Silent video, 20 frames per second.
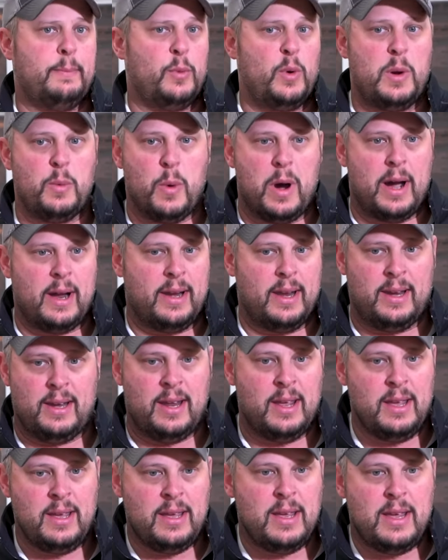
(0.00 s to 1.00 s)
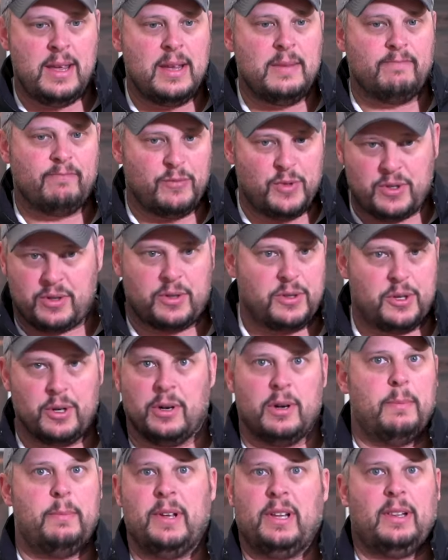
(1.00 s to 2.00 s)
We wanted
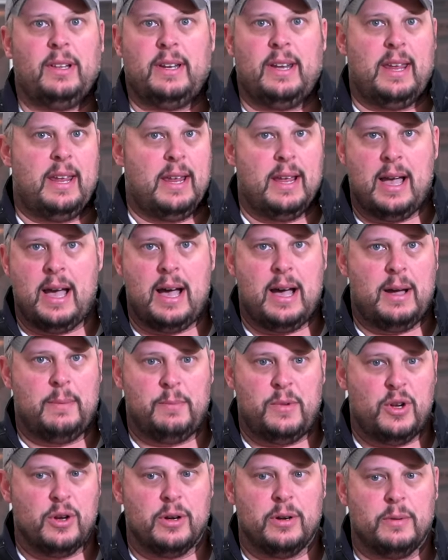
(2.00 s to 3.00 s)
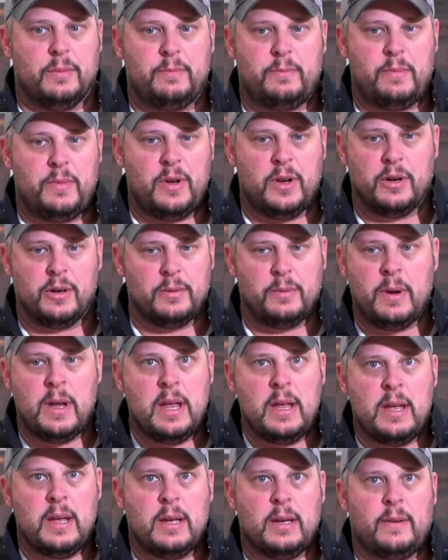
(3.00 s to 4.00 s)
durability. Your
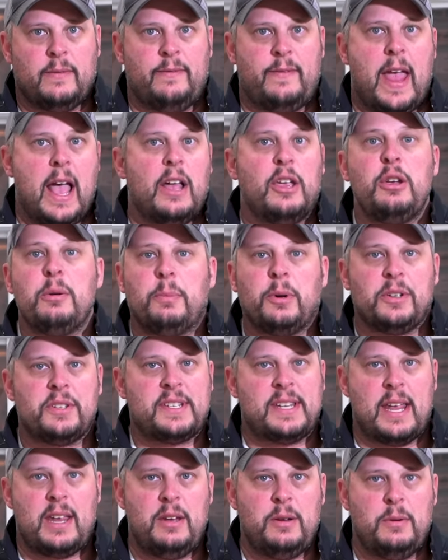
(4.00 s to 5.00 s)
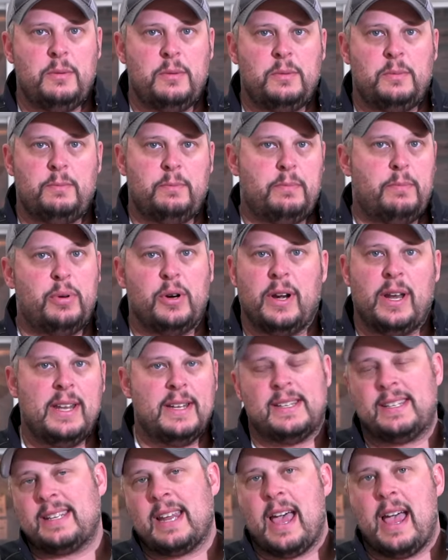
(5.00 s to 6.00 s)
valuables that you put
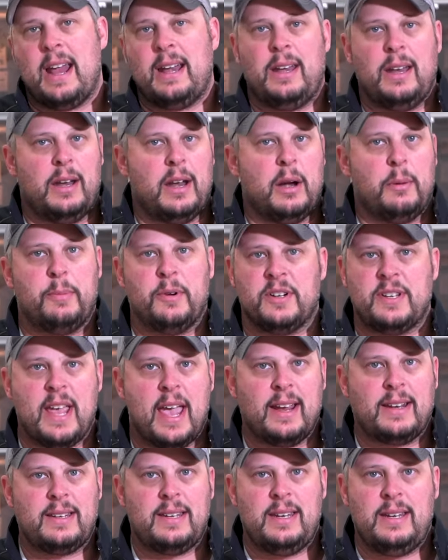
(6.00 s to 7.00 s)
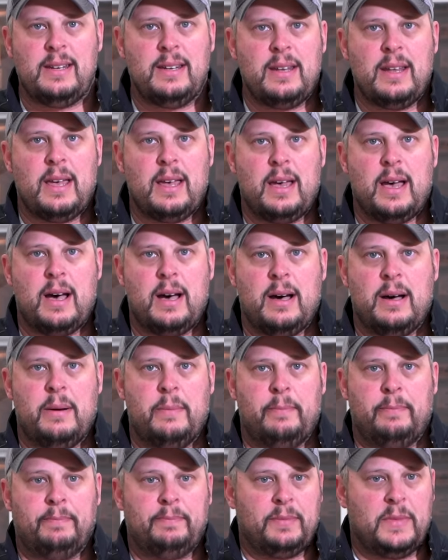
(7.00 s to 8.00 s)
inside and are protecting,
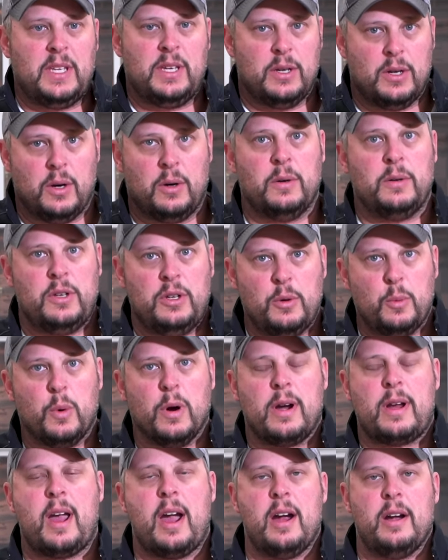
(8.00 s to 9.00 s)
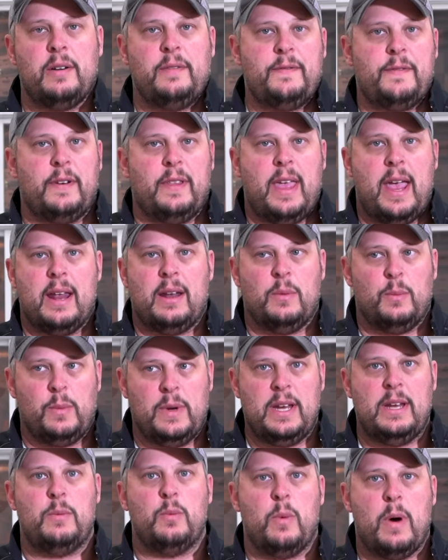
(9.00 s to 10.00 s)
you know, you work hard for that,
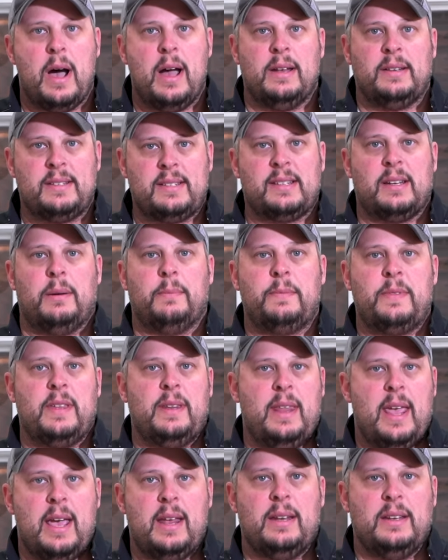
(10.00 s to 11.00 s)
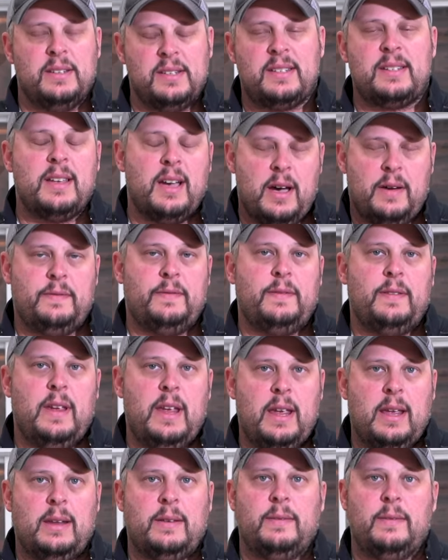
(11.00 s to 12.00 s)
and we want something that is
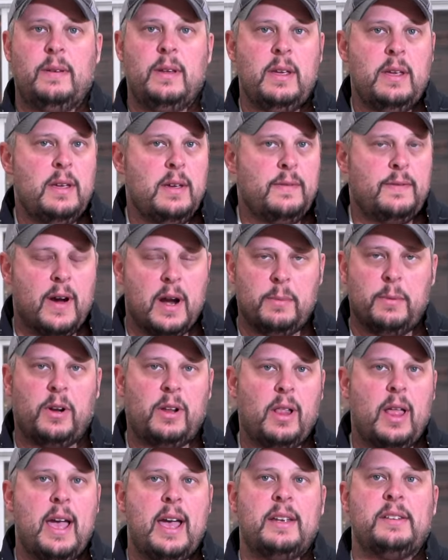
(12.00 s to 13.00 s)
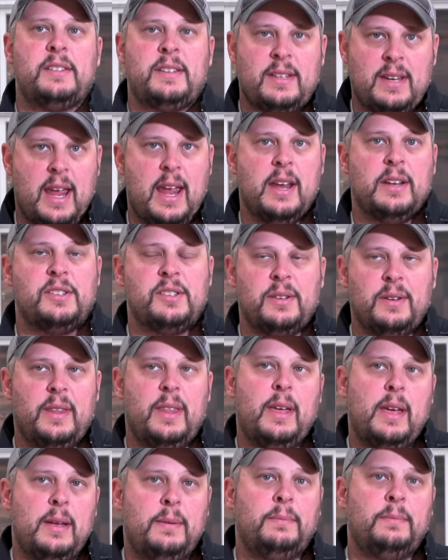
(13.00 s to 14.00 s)
tough. And Fiberglass answered
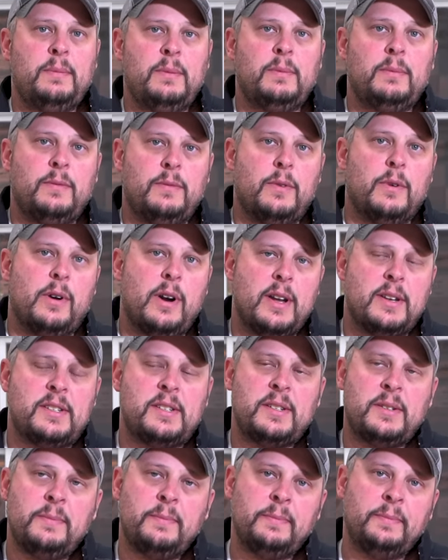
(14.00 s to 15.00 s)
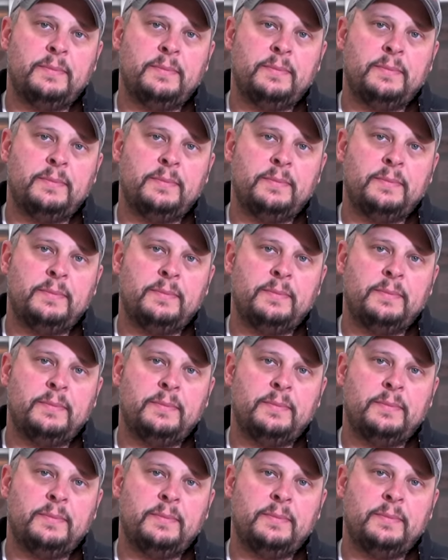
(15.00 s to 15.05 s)
that for us.